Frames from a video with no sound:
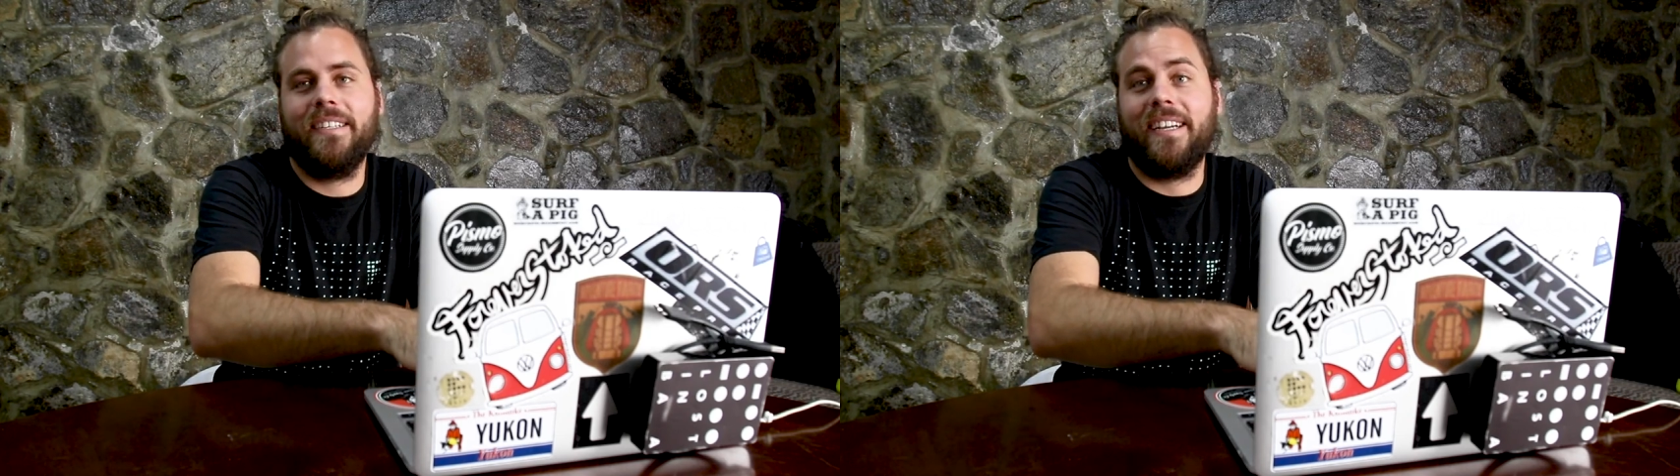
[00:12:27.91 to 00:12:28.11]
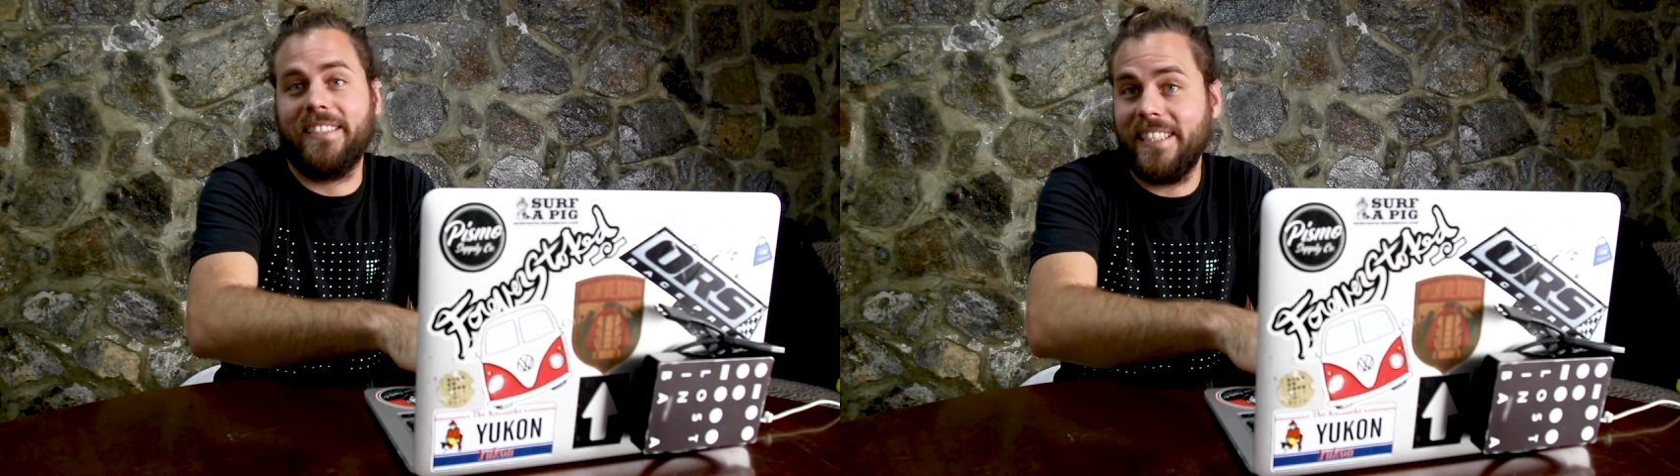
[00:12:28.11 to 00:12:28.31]

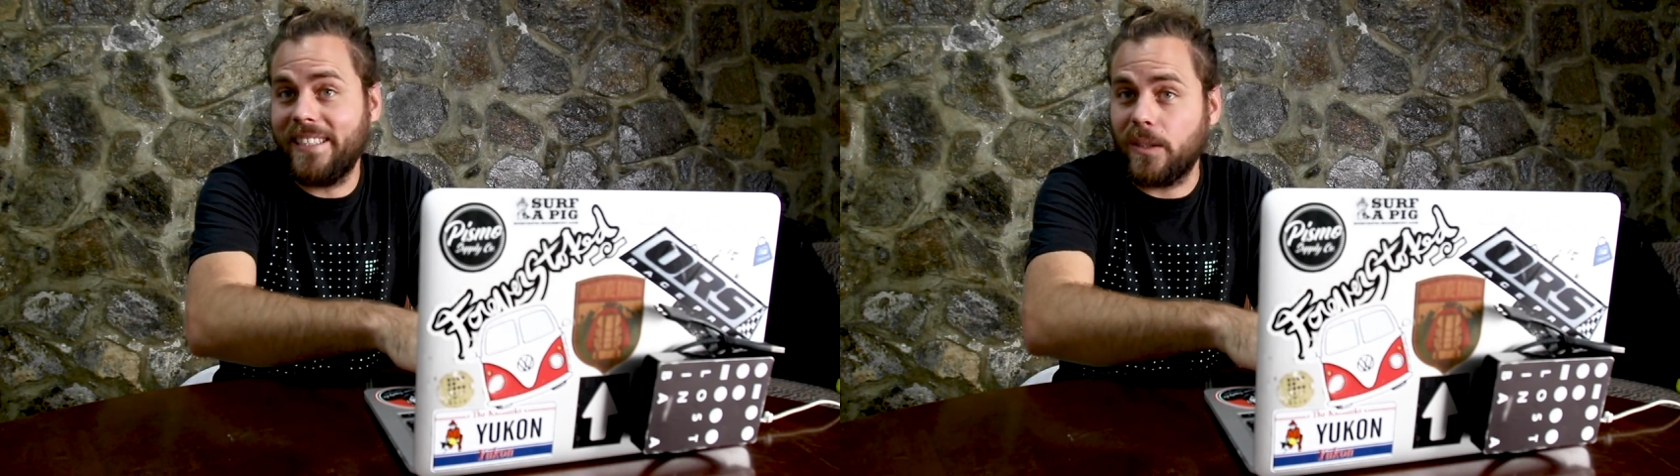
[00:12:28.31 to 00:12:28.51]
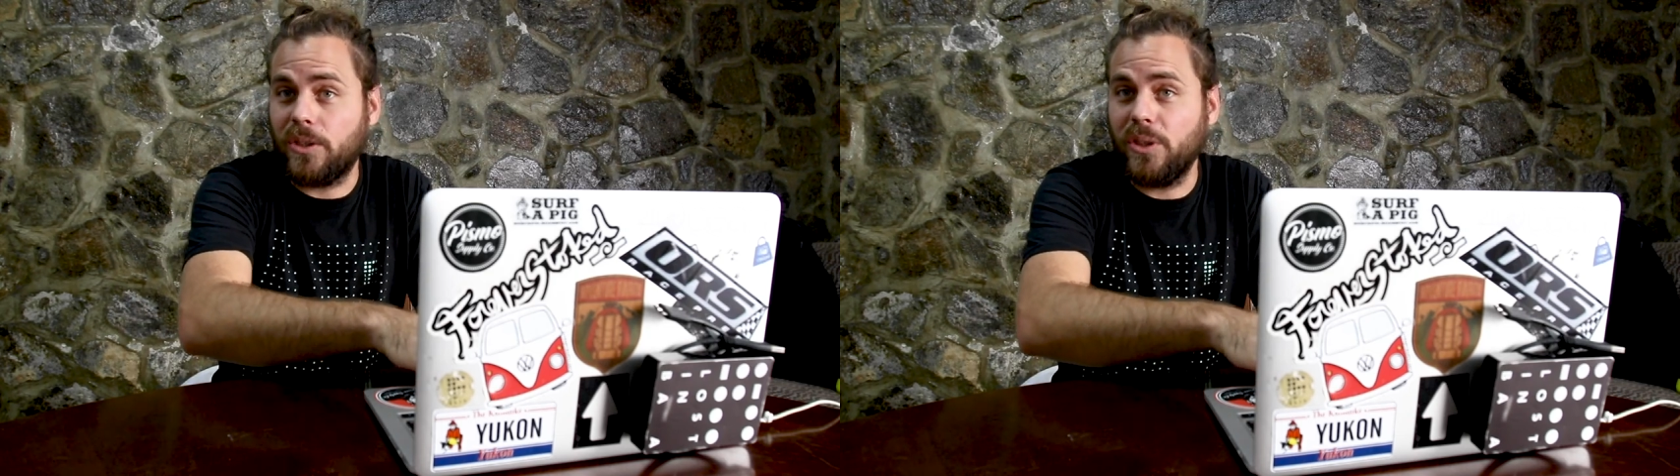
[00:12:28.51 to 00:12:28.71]
because
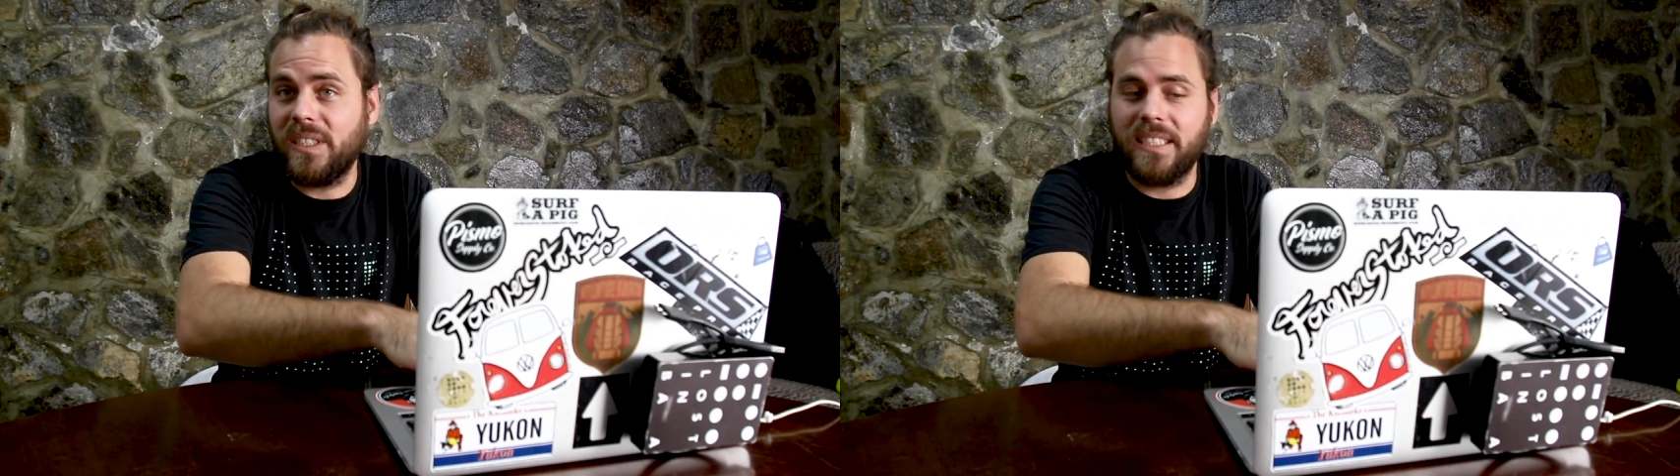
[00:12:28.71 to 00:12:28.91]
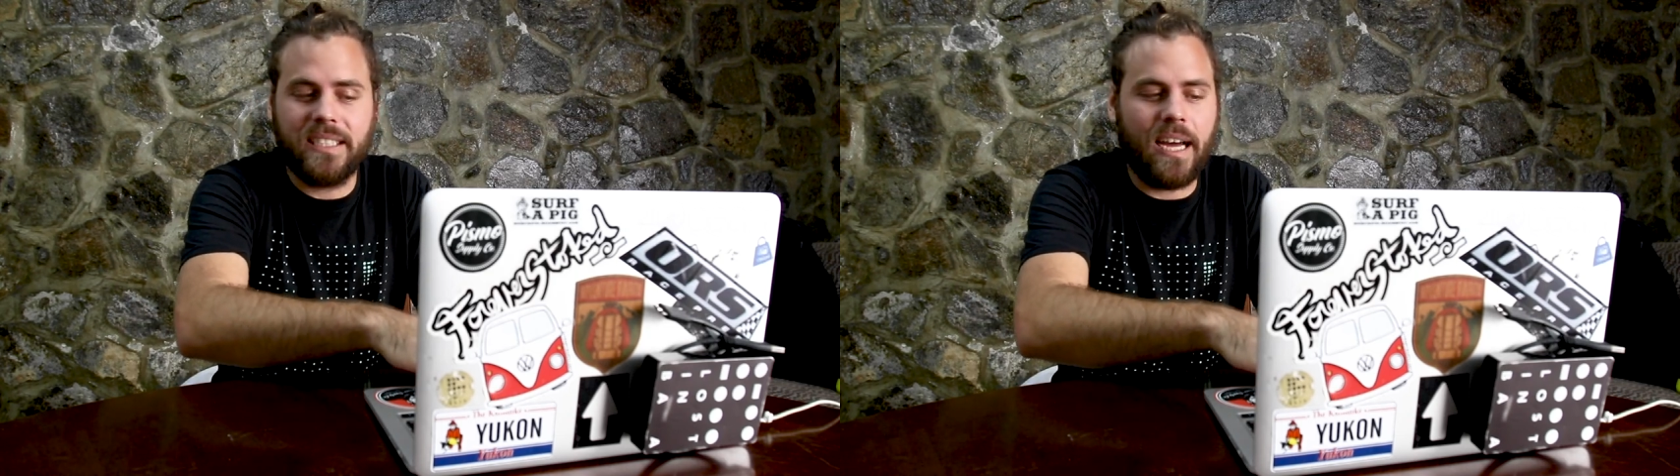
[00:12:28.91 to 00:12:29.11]
this is
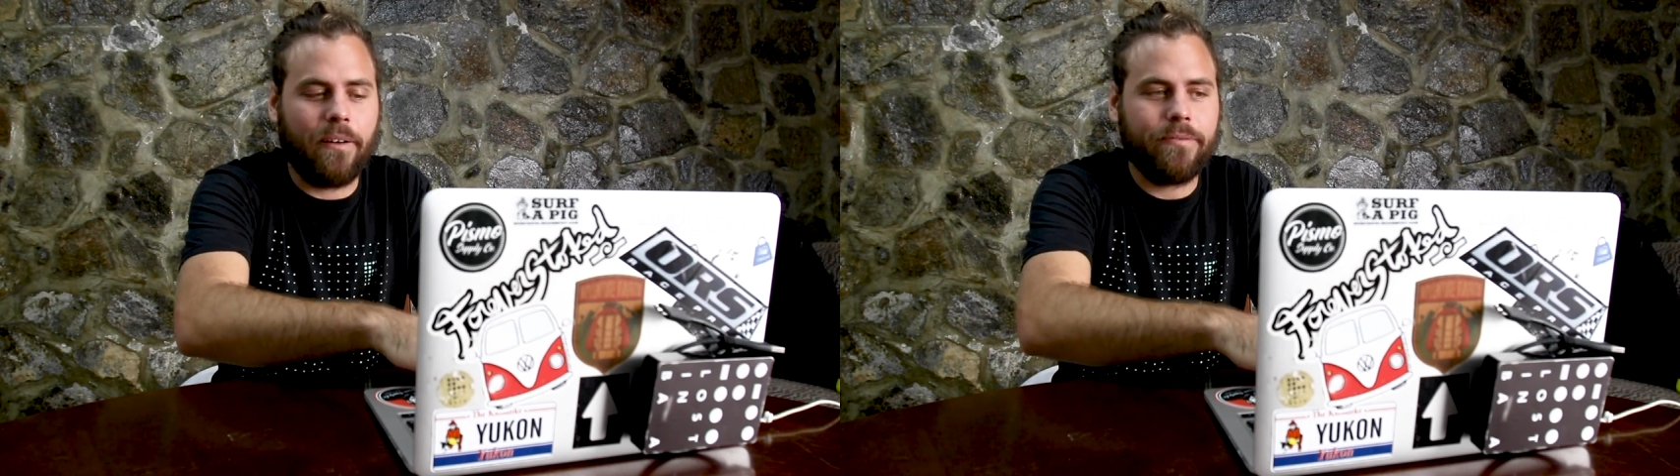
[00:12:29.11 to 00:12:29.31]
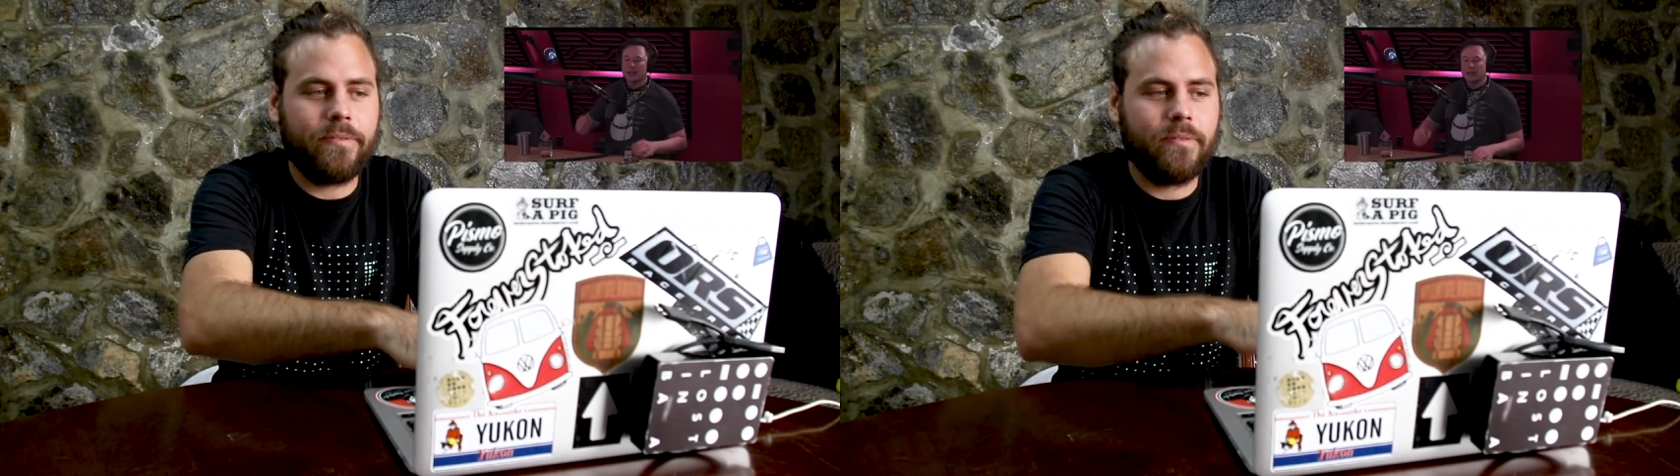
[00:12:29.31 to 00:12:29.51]
juicy
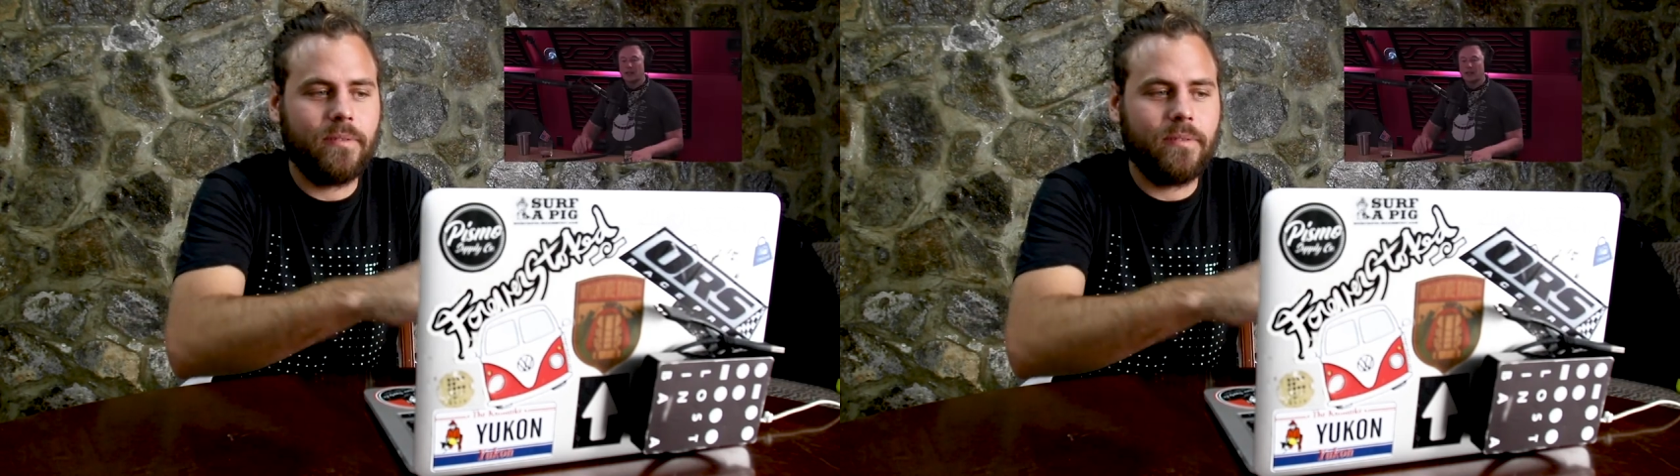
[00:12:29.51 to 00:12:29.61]
stuff.